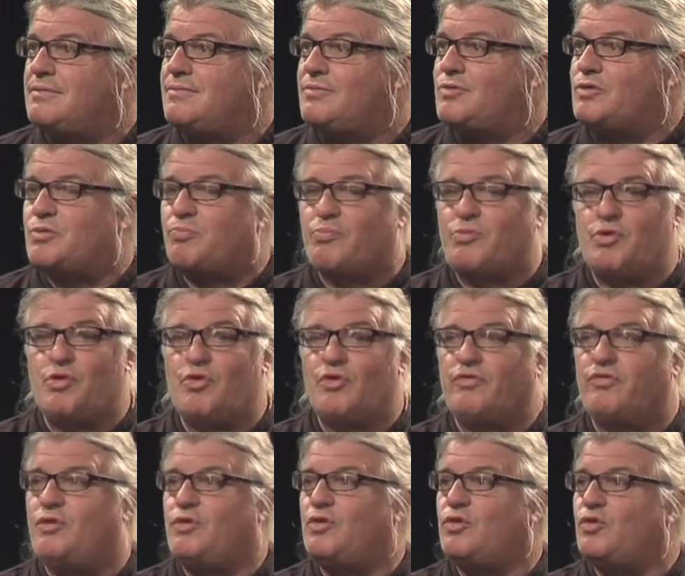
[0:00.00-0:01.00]
this
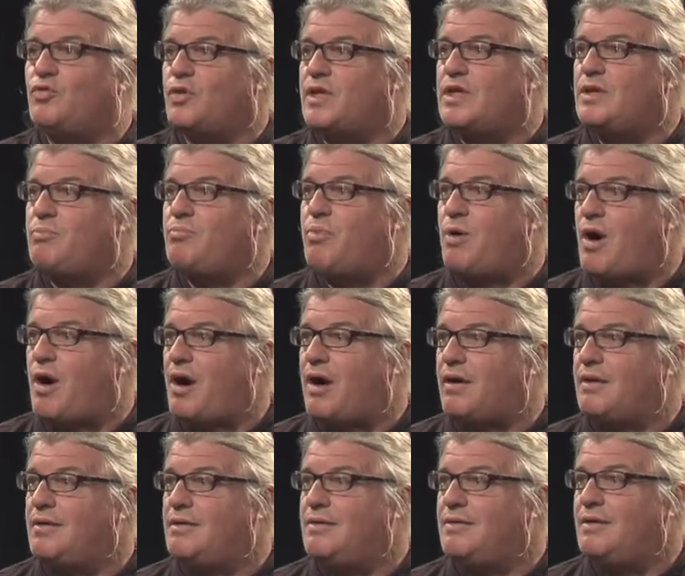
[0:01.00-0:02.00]
beautiful green park.
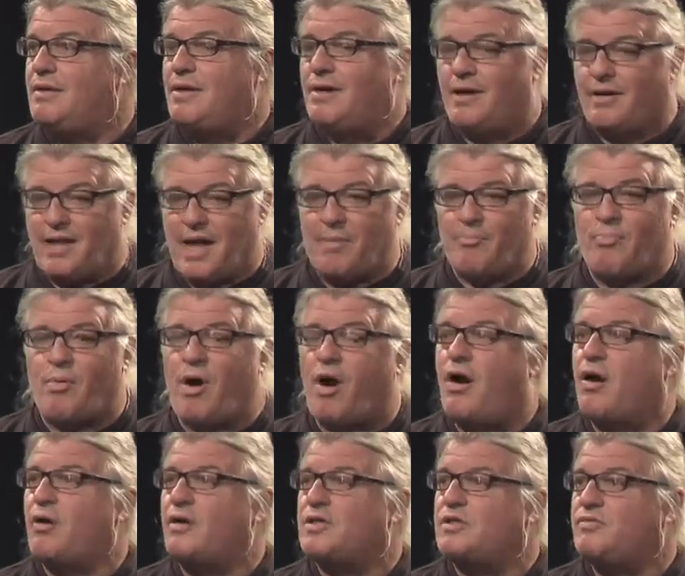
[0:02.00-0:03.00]
And that
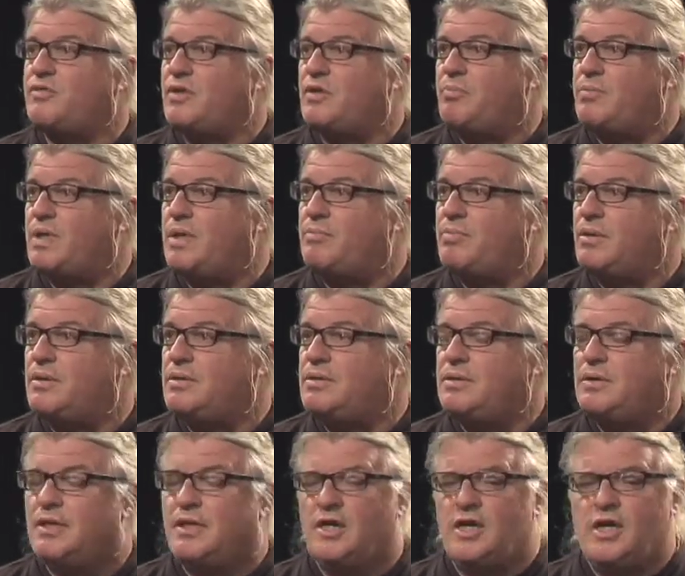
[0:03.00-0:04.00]
park is for the people.
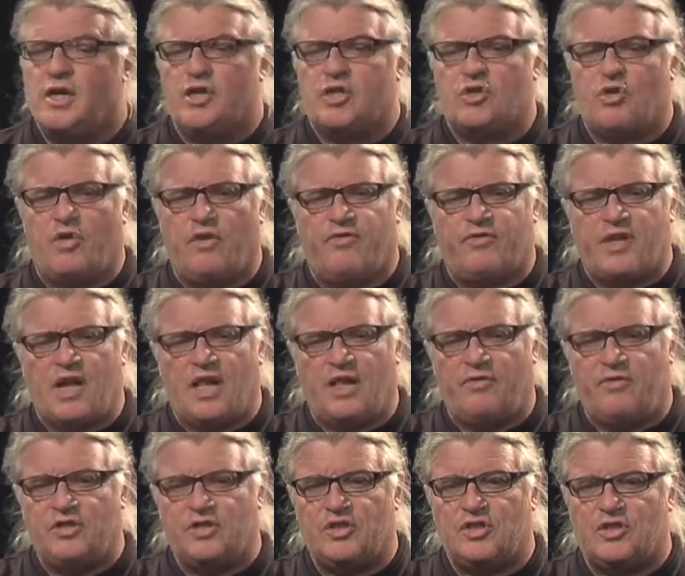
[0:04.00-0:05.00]
So if
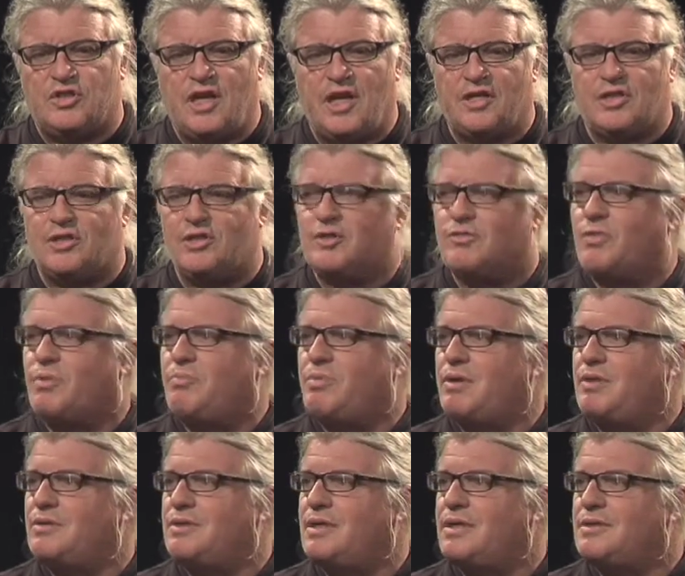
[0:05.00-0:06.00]
television stations were
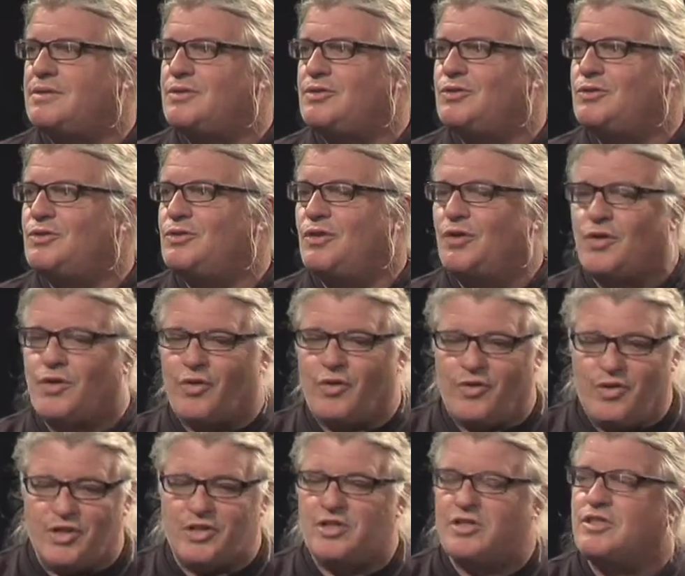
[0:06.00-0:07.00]
buildings,
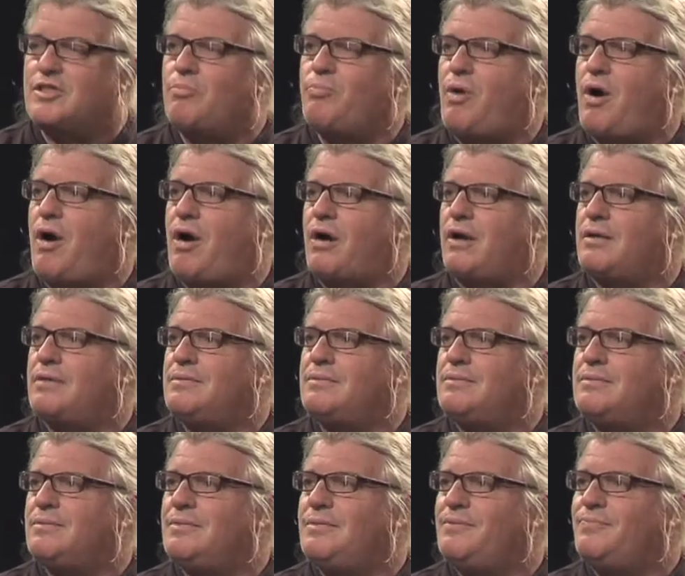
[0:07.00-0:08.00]
this is the park.
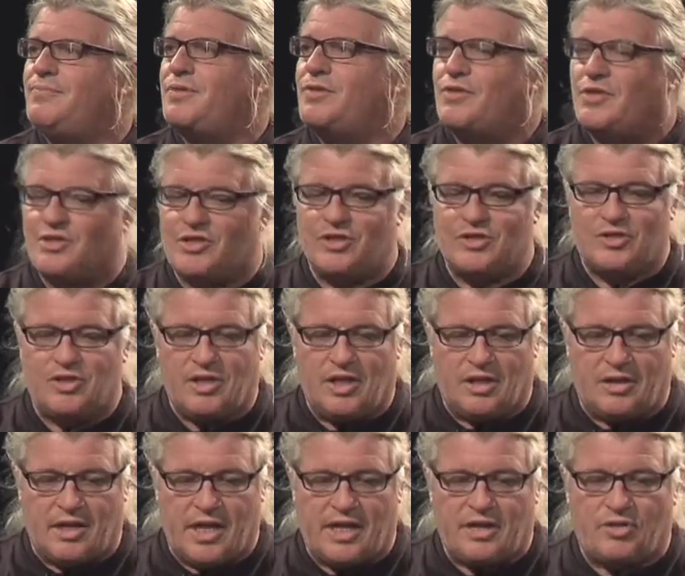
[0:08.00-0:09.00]
This is the
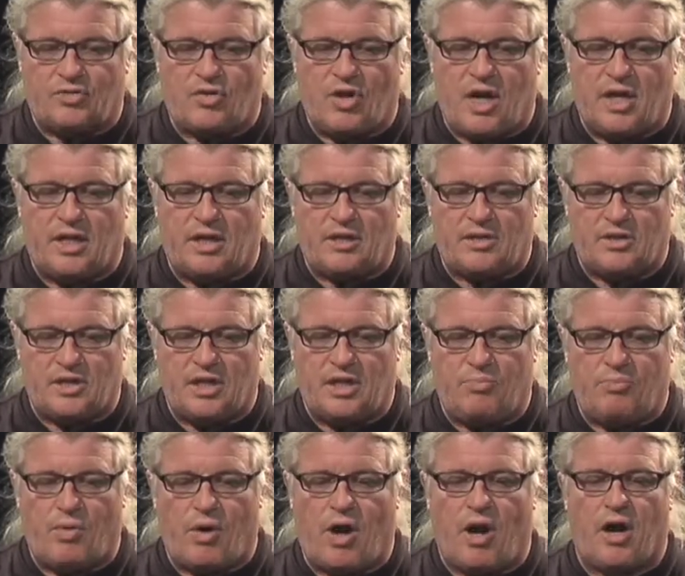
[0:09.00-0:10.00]
electronic city
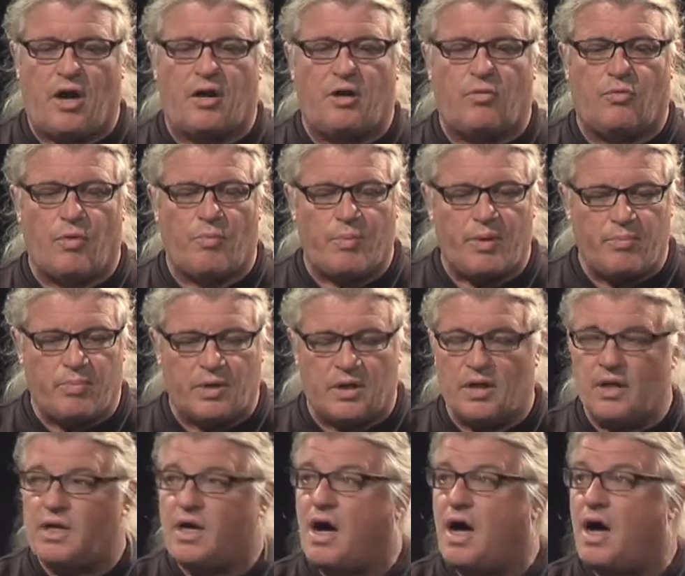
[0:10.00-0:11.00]
park where people
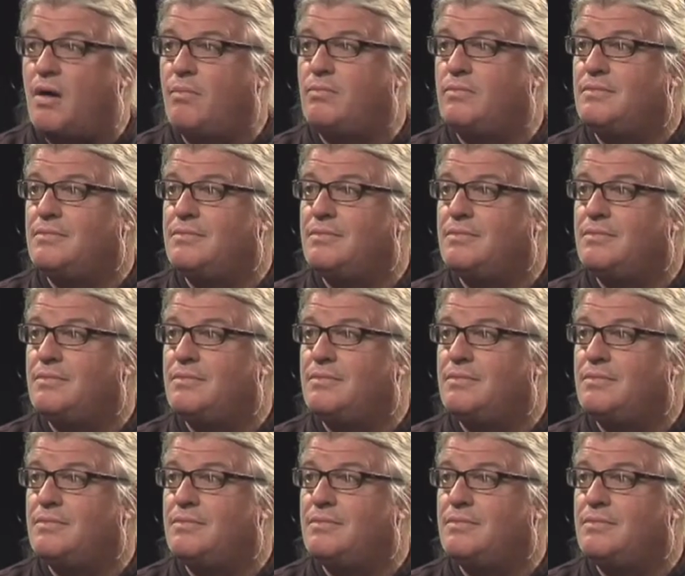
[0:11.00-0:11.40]
can come